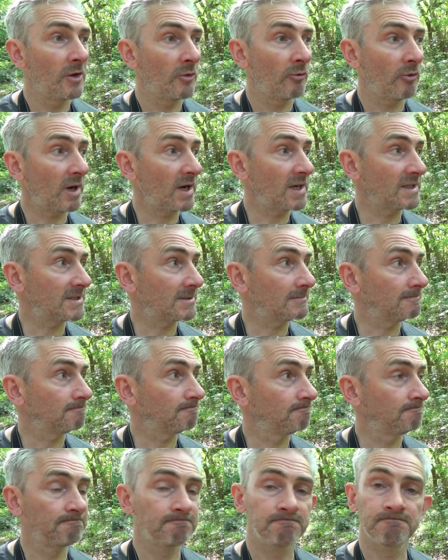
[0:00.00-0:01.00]
Right,
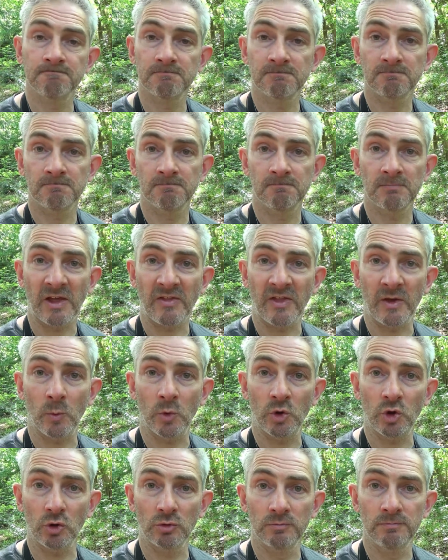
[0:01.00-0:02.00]
I think
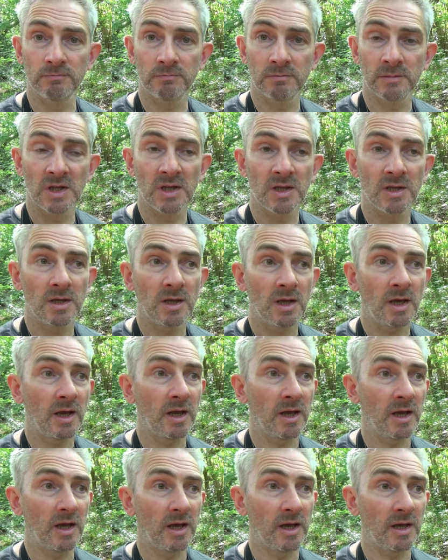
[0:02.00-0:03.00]
we're done.
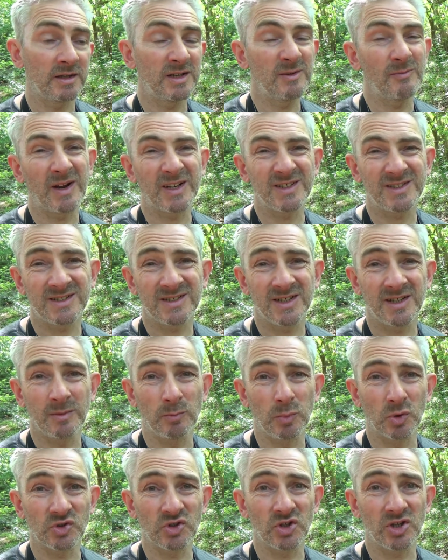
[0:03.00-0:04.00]
Didn't manage to see the
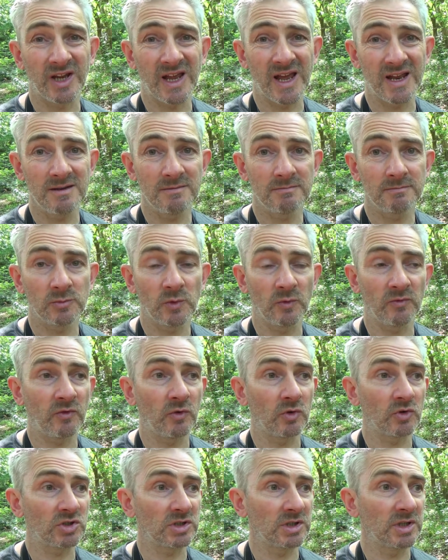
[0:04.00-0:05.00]
buzzard again,
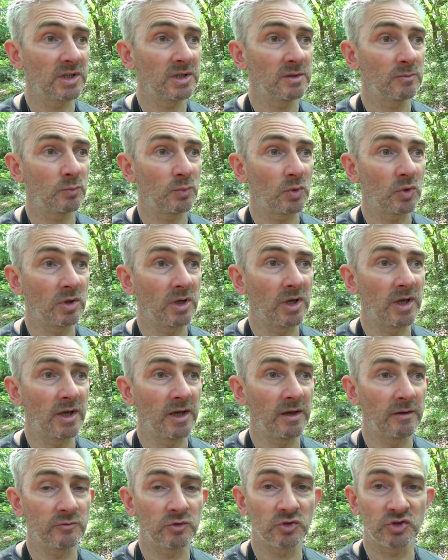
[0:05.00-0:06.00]
unfortunately, but
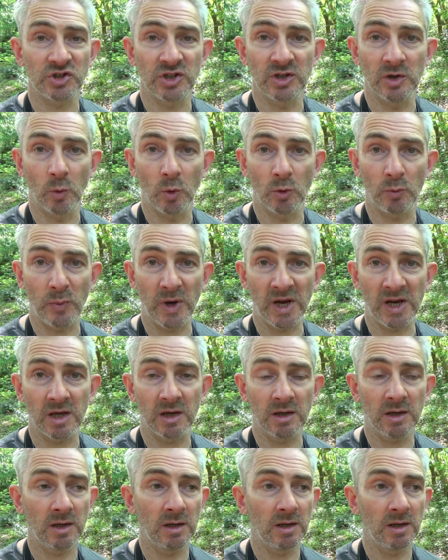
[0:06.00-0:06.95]
I've just seen the woodpecker,